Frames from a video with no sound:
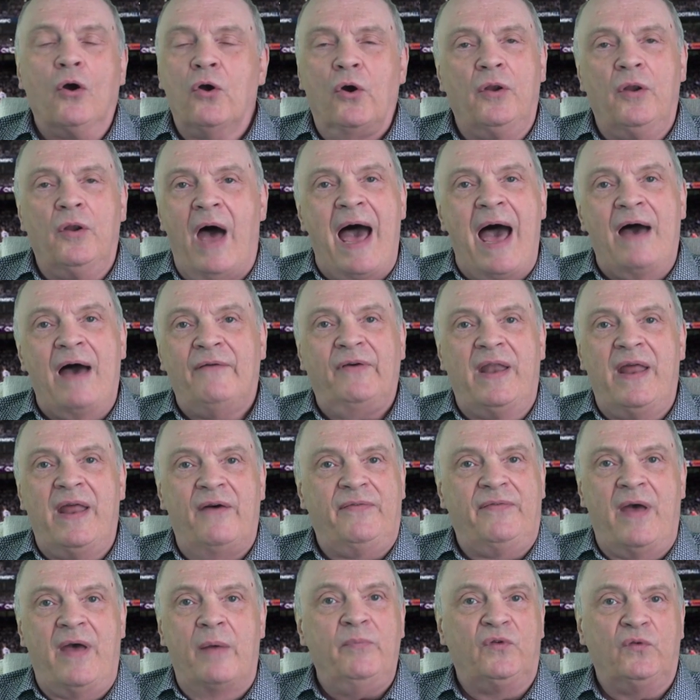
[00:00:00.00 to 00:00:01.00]
going to have an
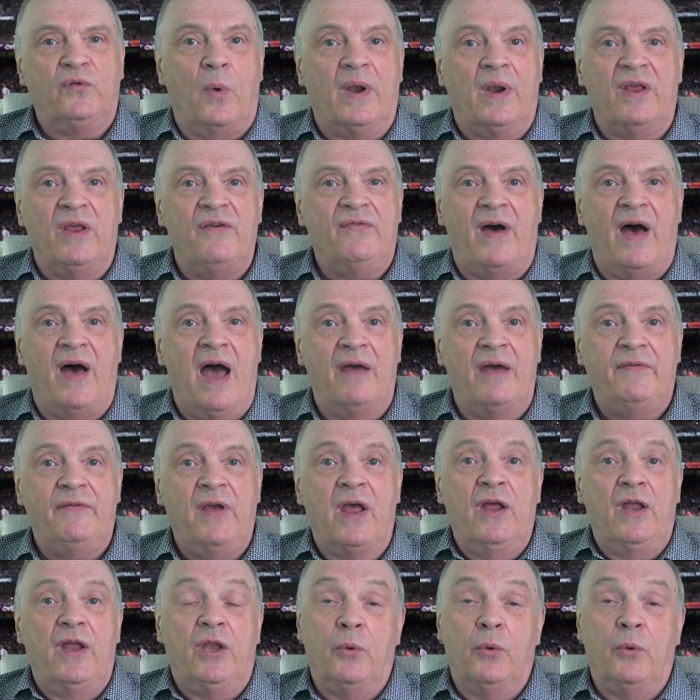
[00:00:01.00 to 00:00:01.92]
FM25.